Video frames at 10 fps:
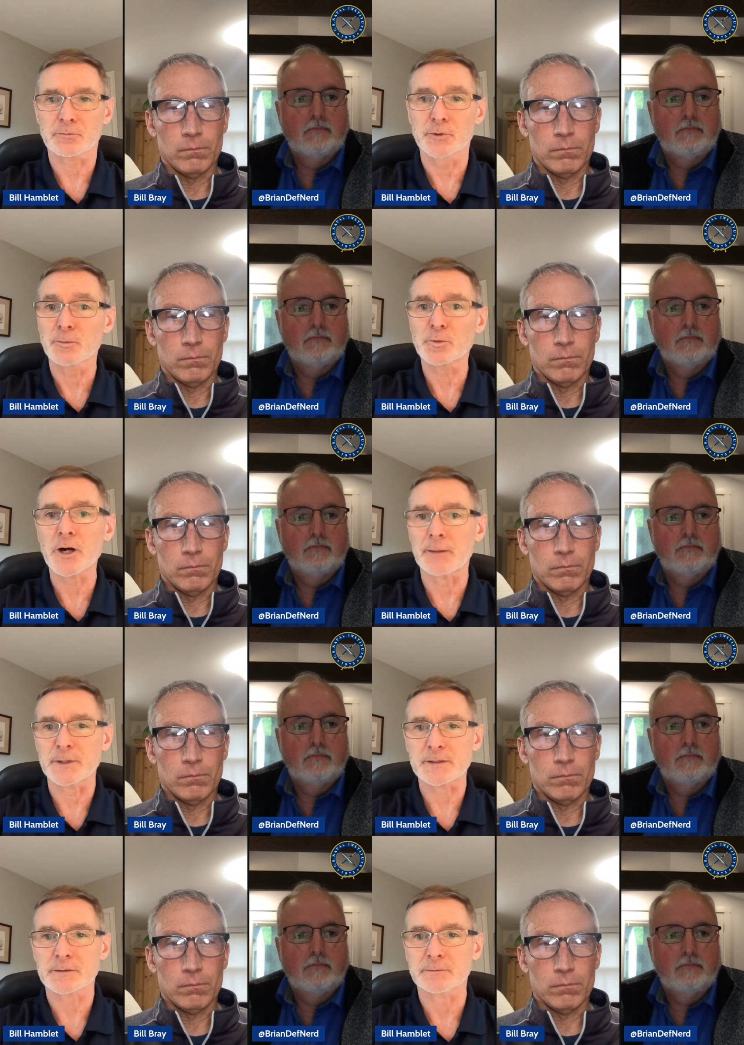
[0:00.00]
Speaker 1: real
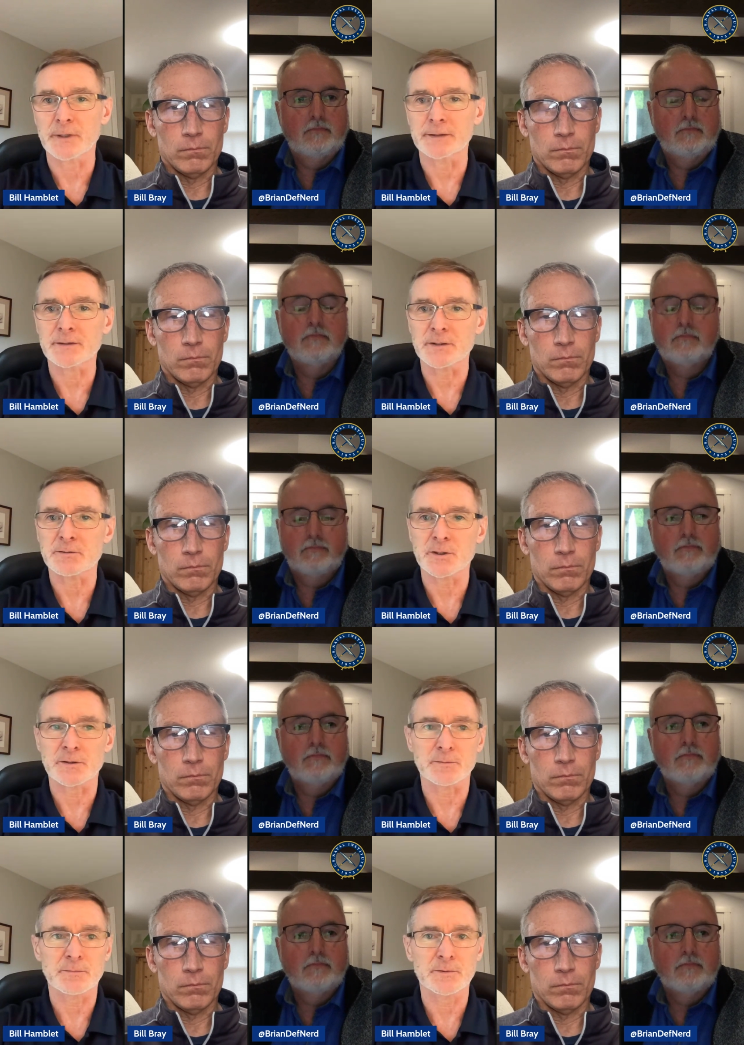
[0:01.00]
promise, right? To,
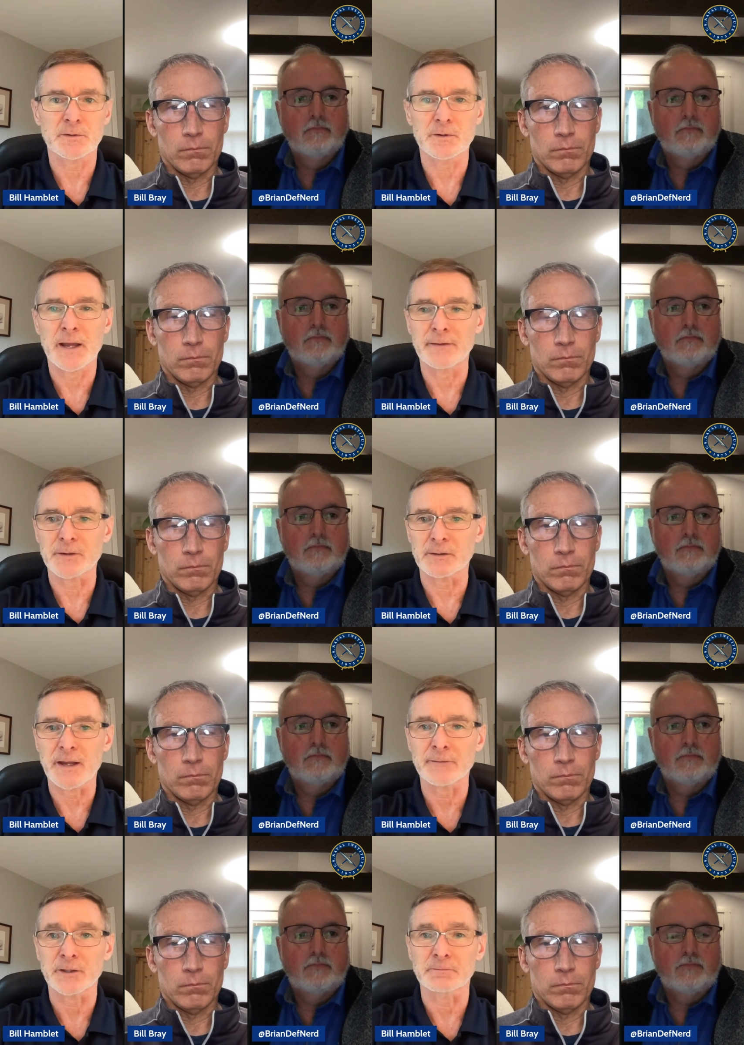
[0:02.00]
have a
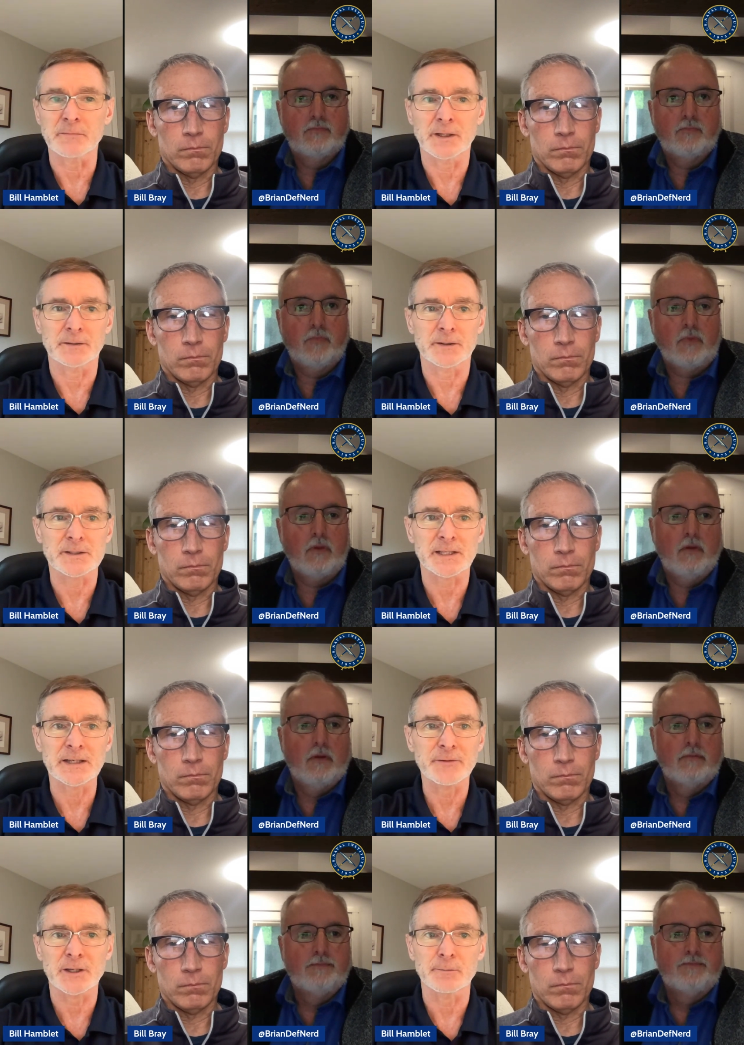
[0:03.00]
have a, a
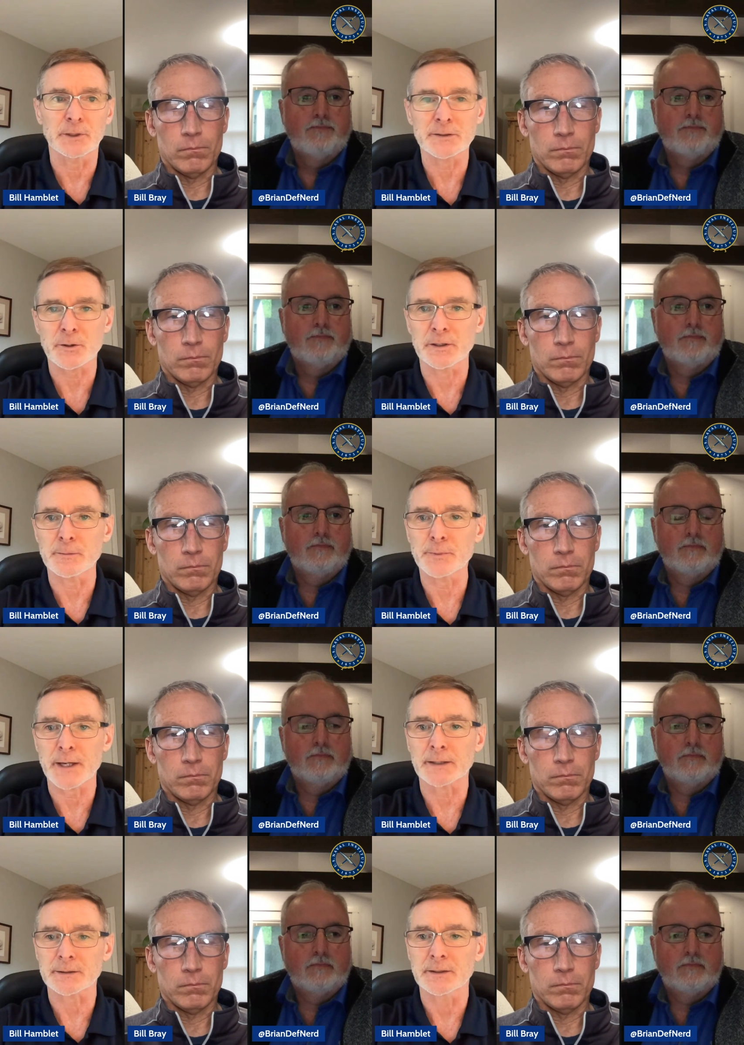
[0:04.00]
significant military
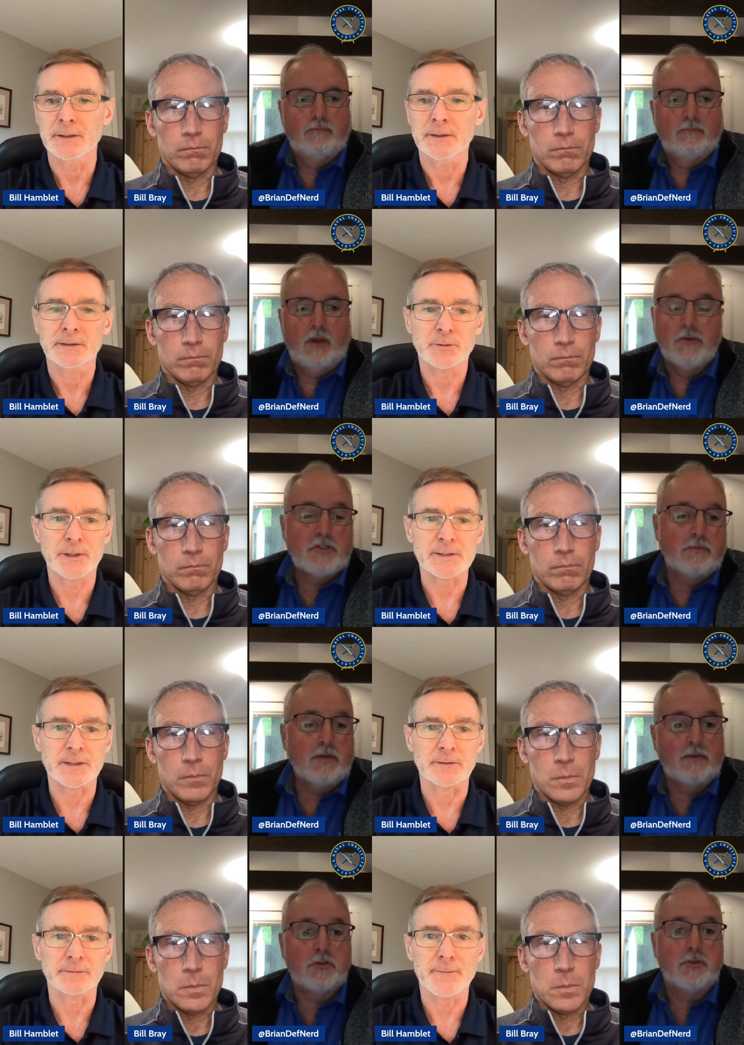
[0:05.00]
impact.
Speaker 2: I mean,
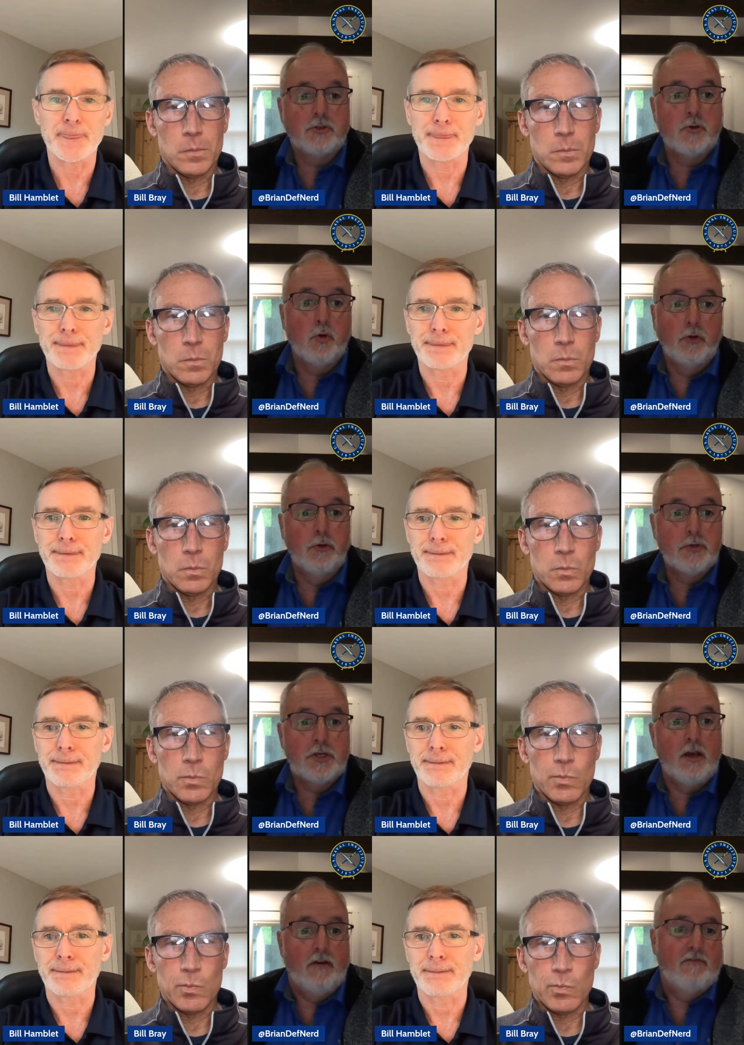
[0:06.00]
sometimes it's just cool new
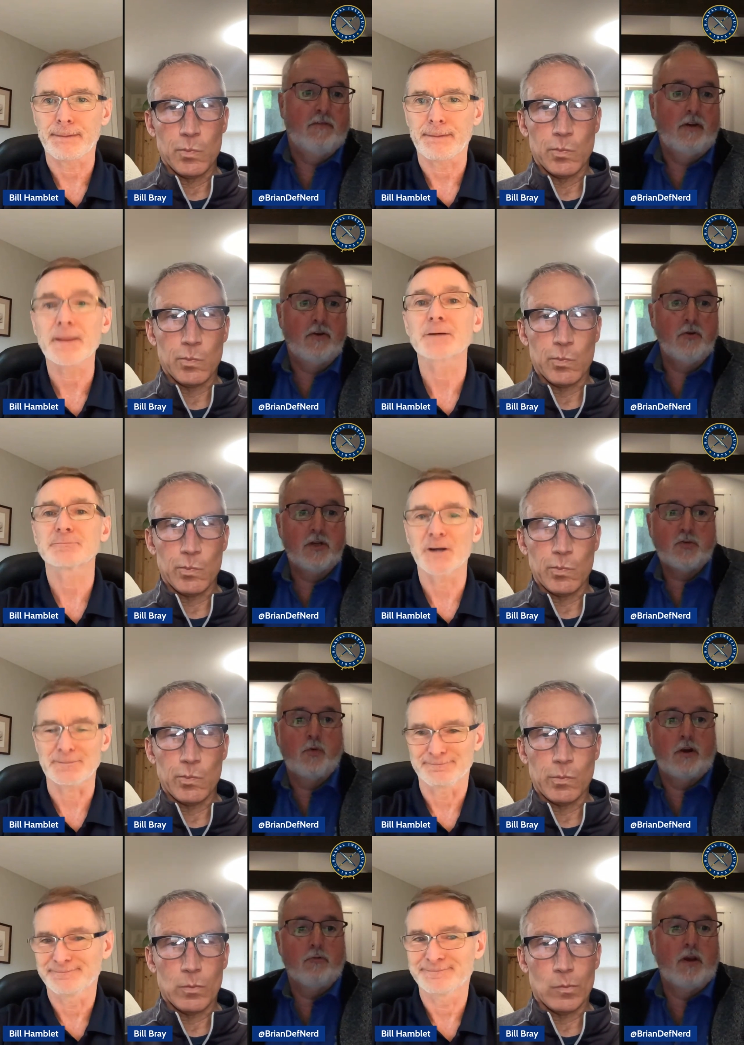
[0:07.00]
stuff, and who doesn't
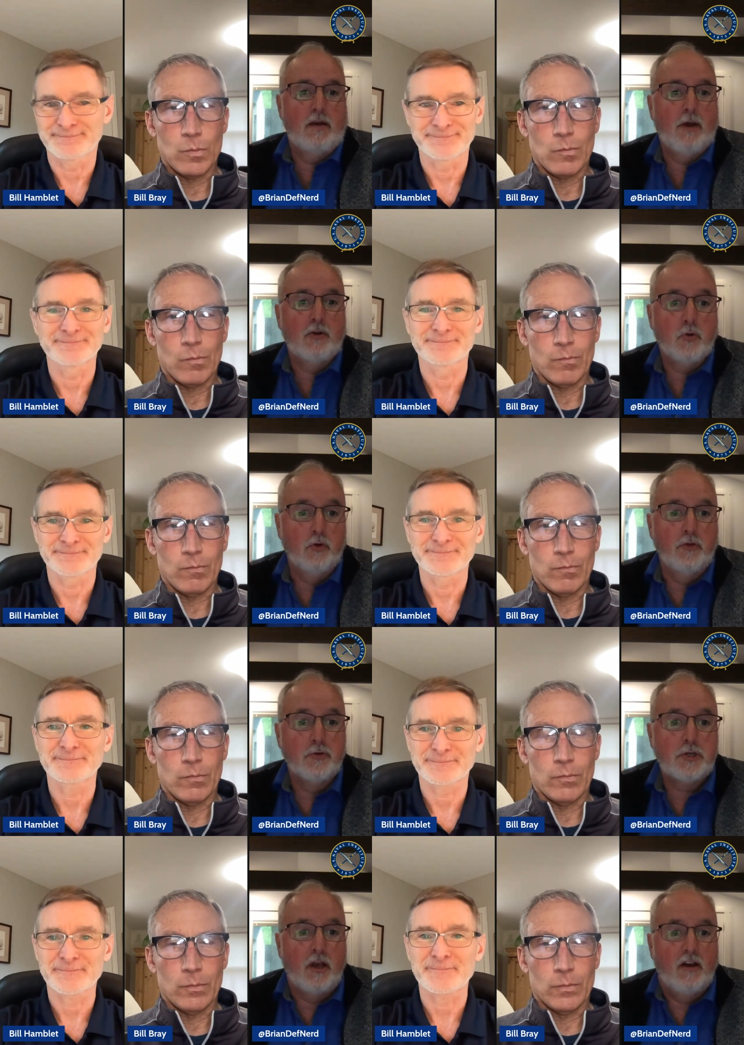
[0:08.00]
want to read about cool new
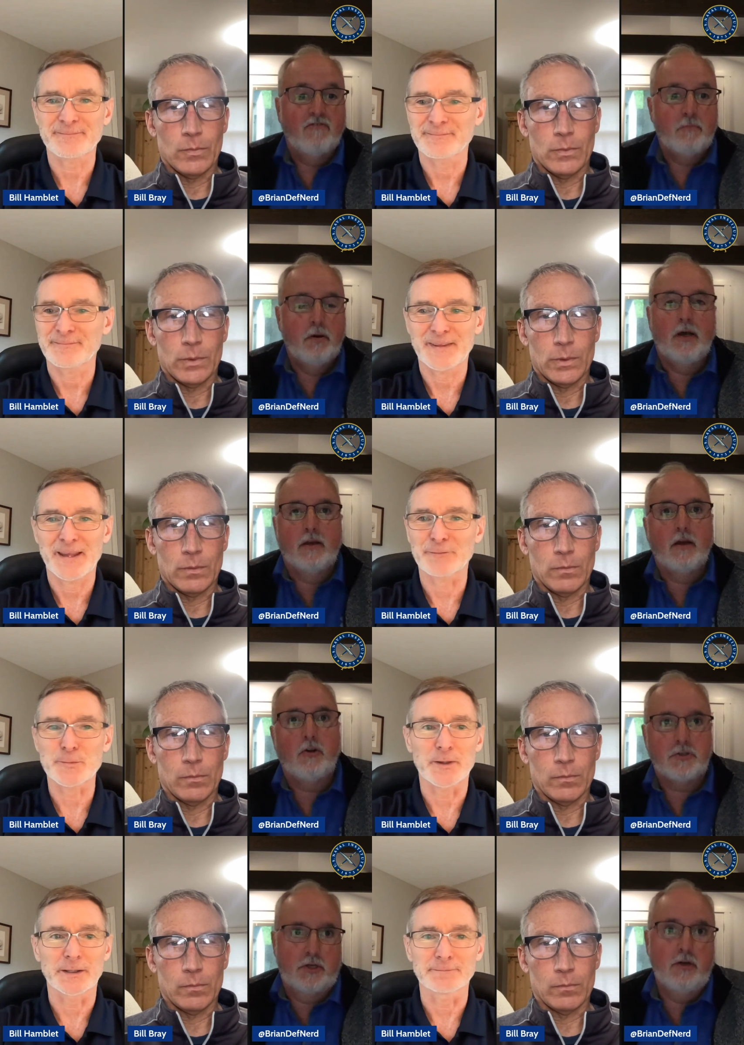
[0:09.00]
stuff? But
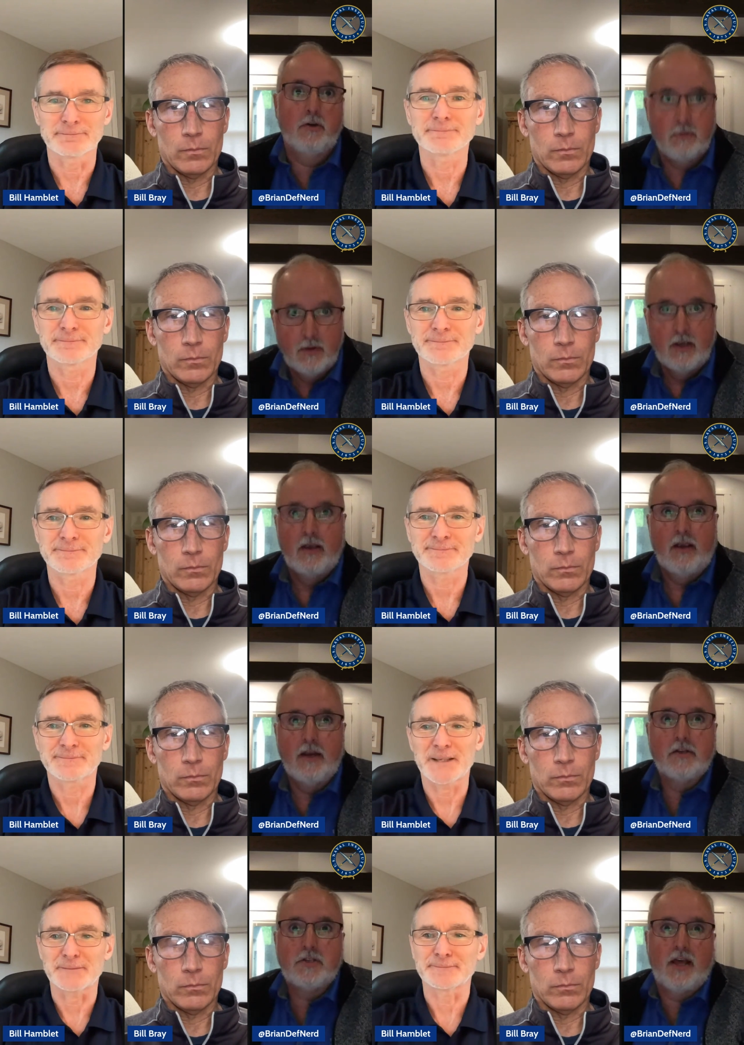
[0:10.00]
also,
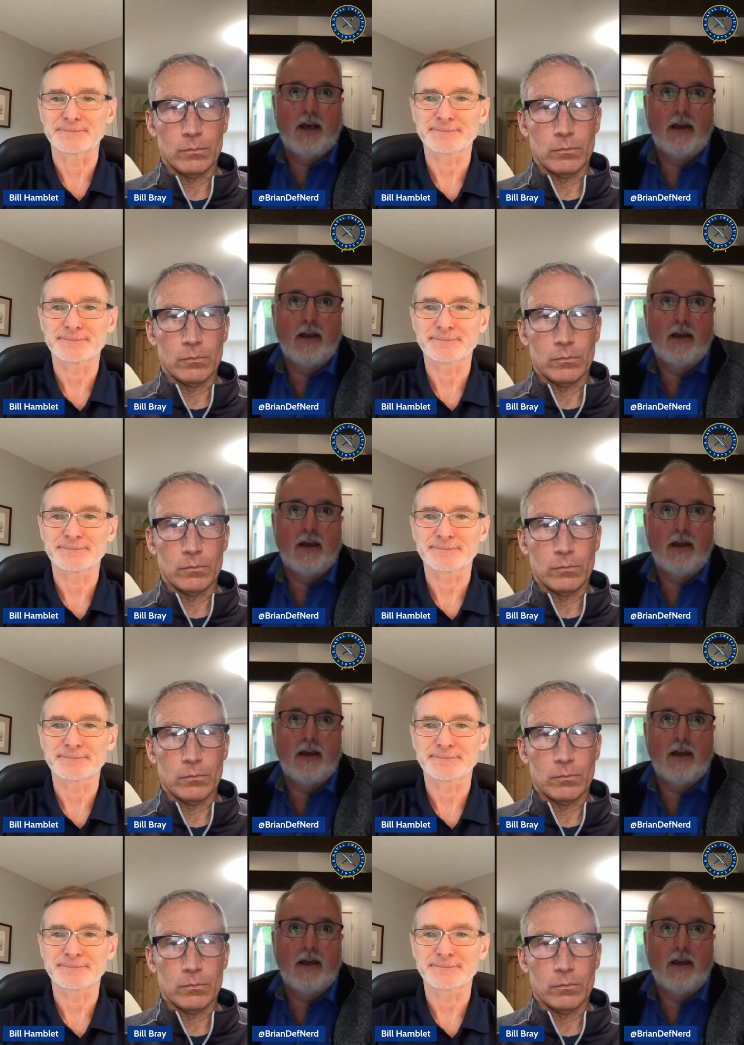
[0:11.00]
it is that